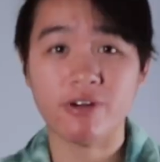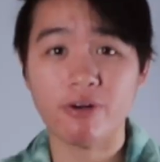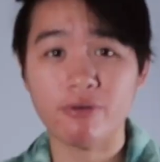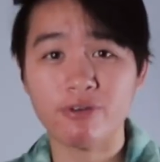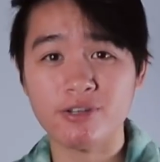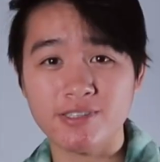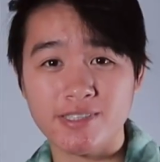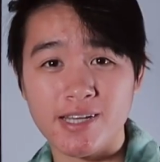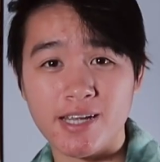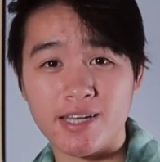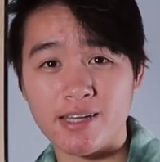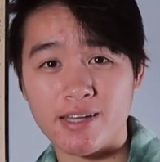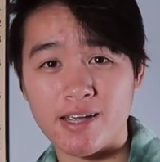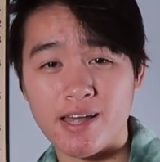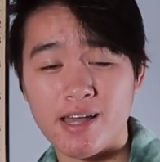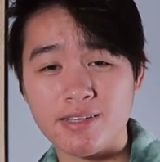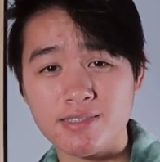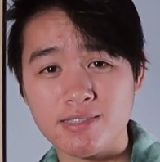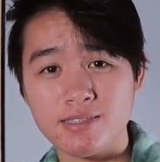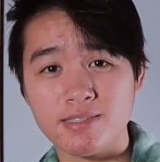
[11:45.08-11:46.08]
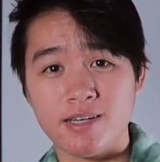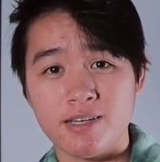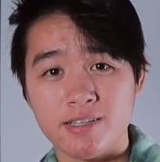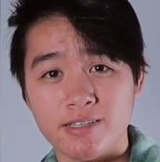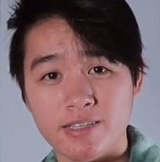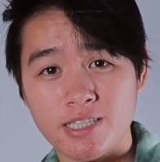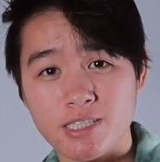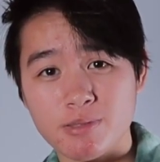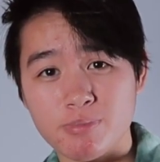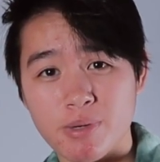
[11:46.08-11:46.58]
If I were to take a guess,
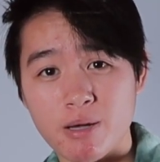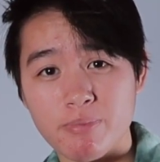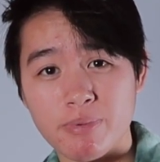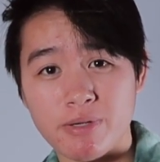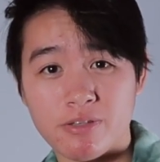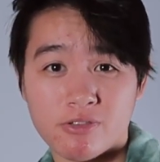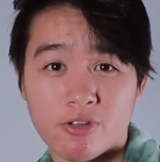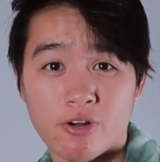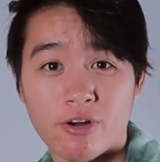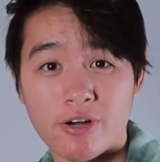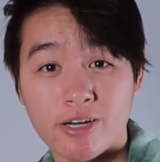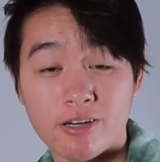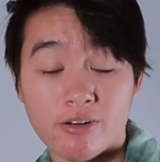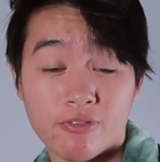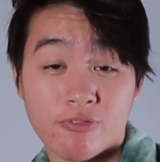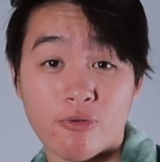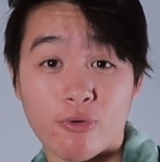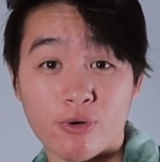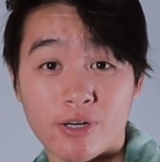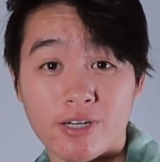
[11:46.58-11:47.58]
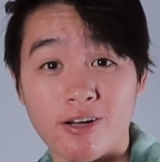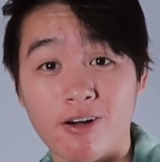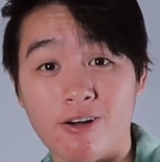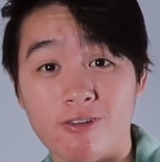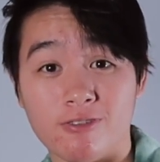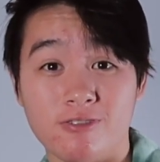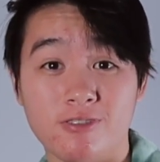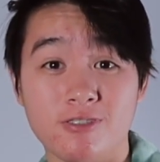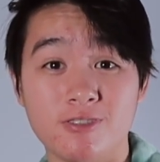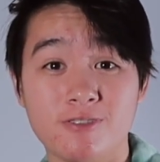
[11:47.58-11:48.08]
these might be $30 to
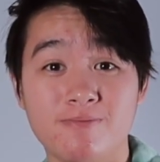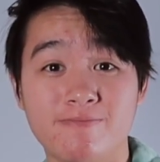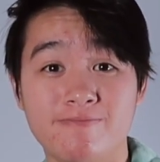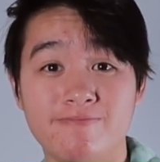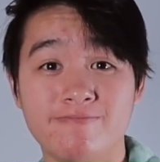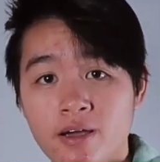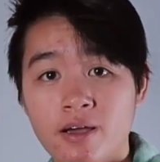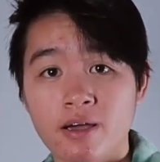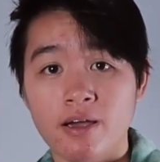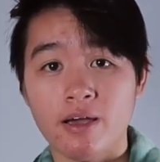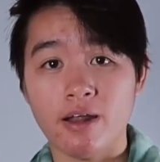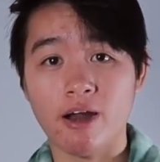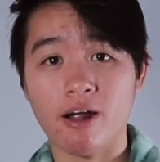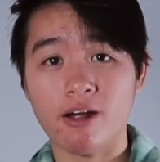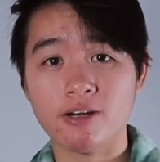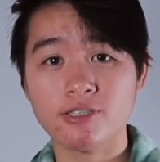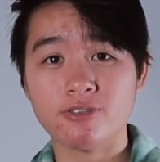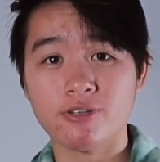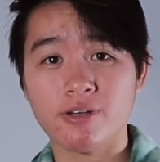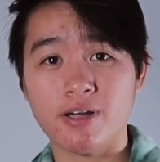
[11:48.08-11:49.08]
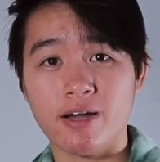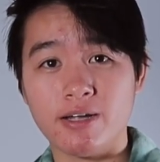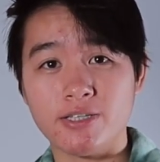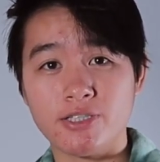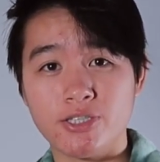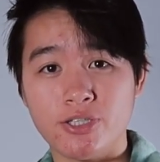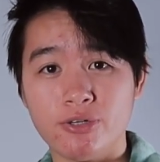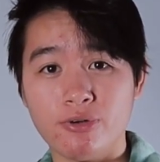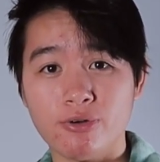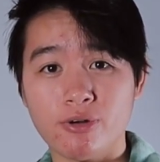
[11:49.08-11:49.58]
$40. And I also
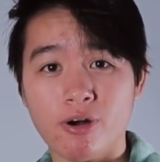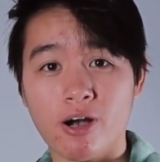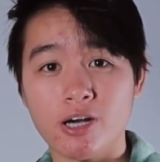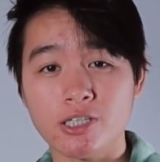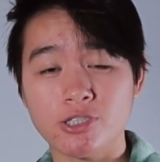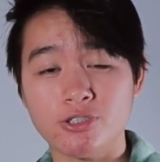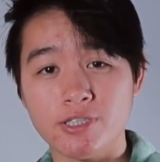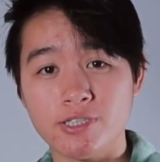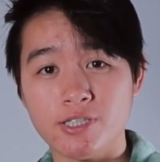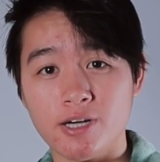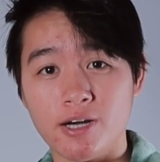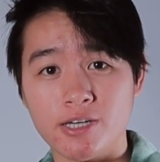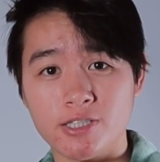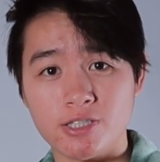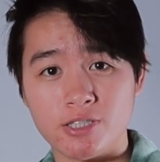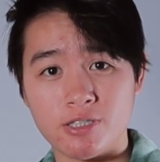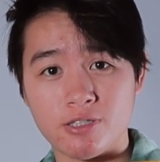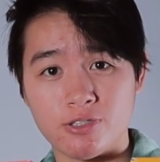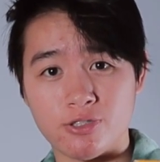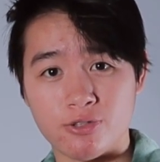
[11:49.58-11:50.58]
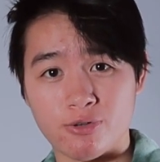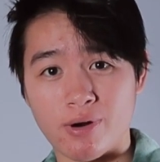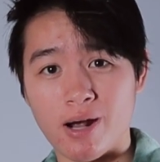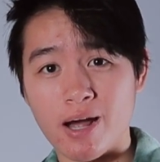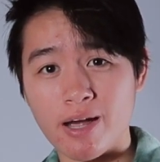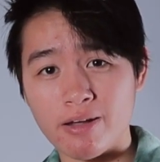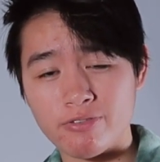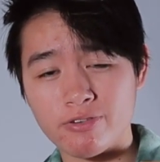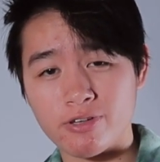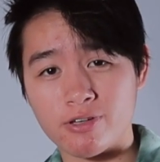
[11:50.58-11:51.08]
got two Karshu Touch
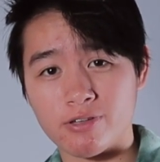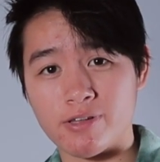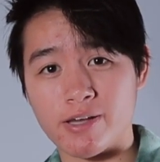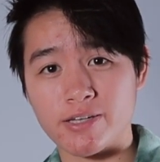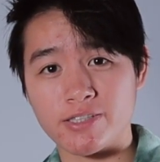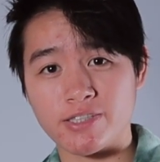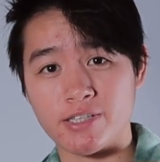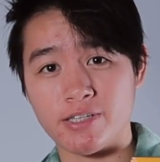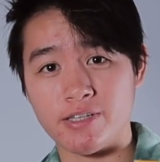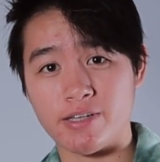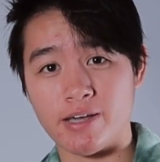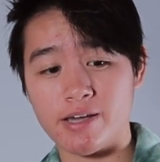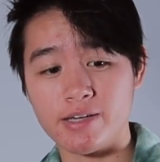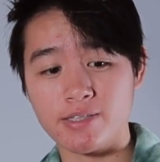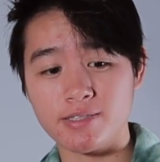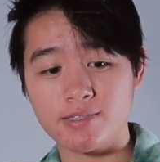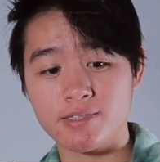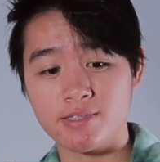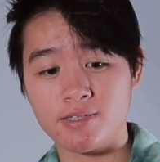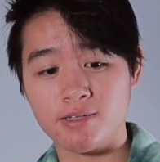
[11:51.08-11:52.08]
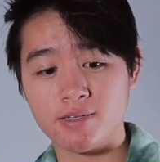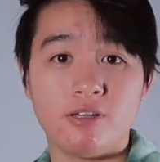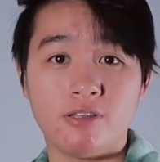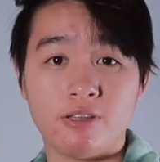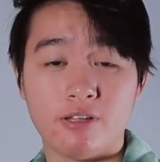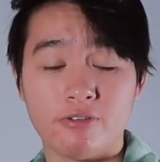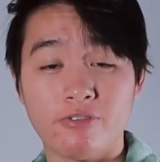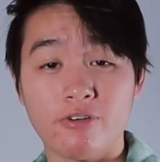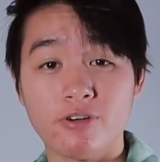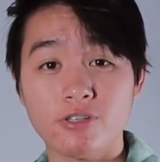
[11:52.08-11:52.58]
Derived collection decks.
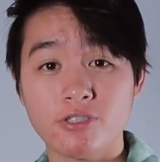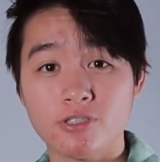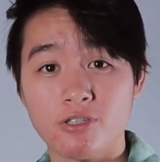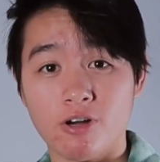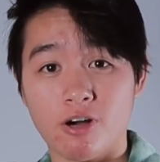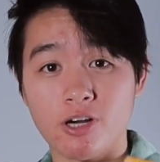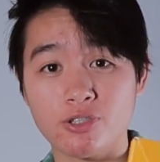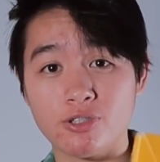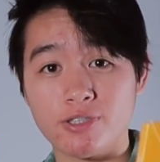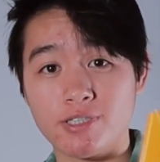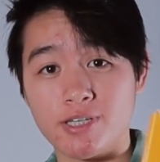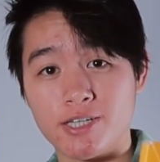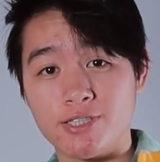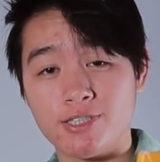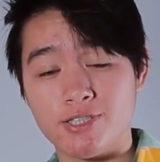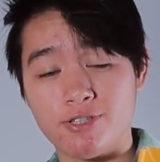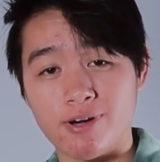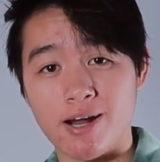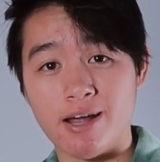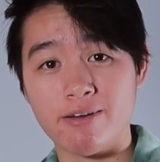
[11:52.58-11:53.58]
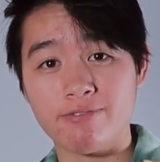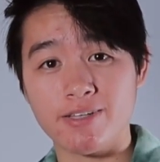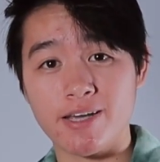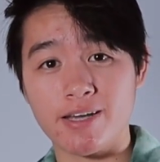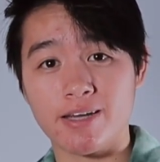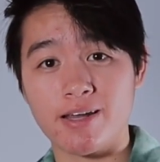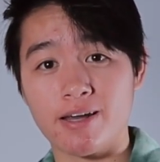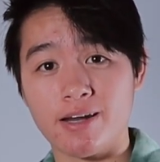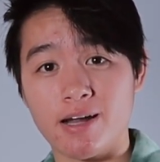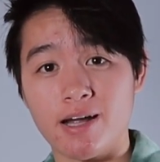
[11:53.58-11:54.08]
The first Karshu Touch Derived
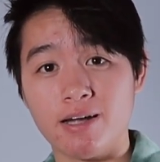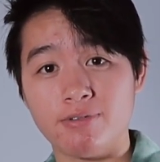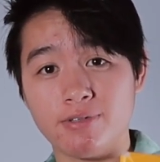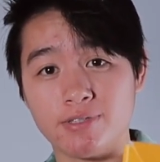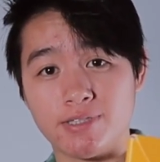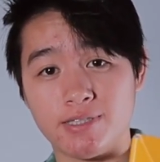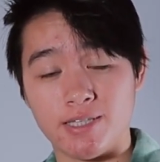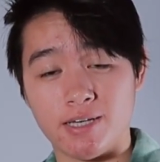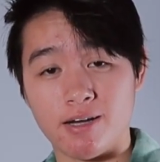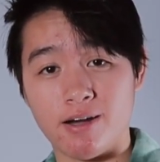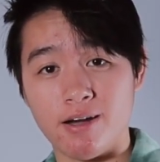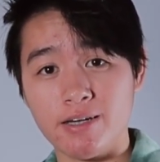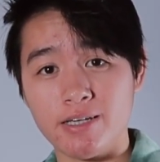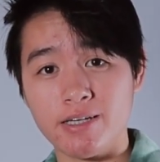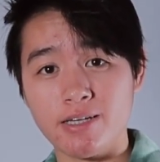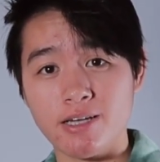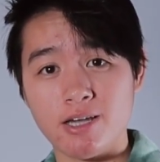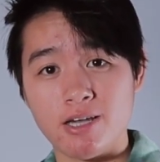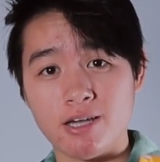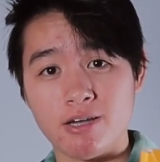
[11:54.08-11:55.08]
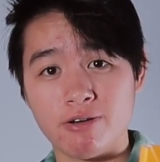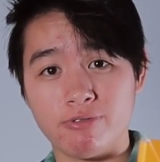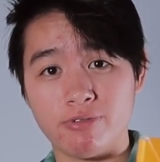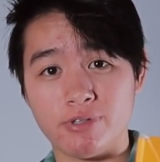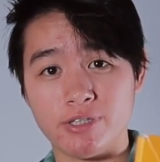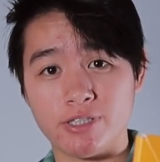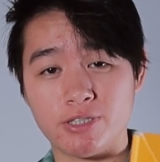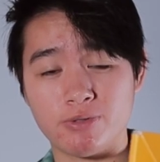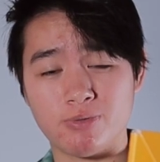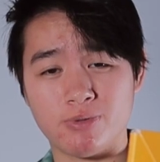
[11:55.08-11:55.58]
deck I got was the Honey,
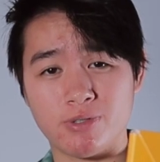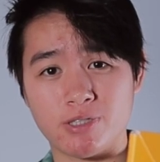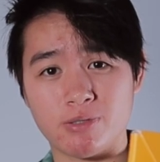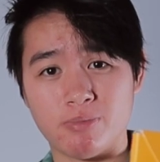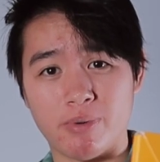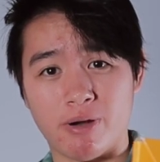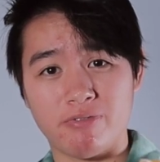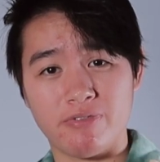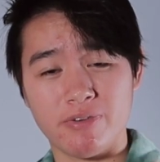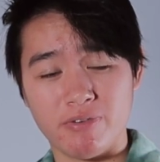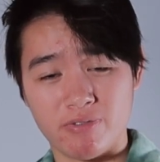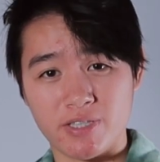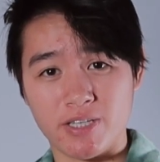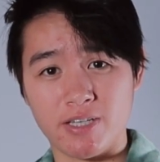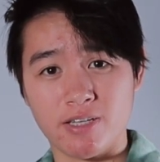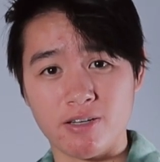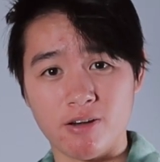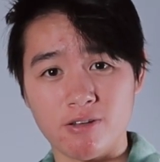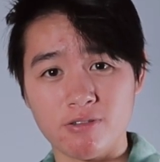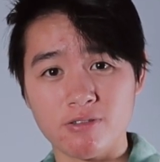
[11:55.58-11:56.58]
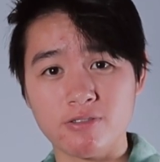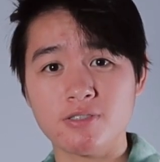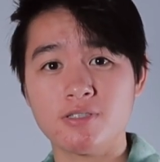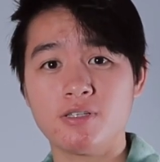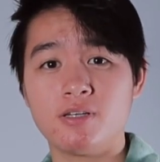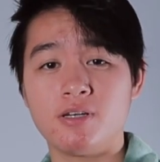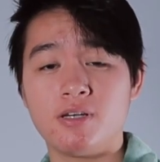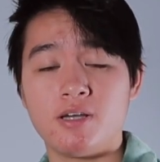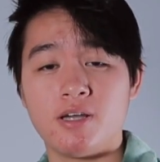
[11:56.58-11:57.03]
which was about $15.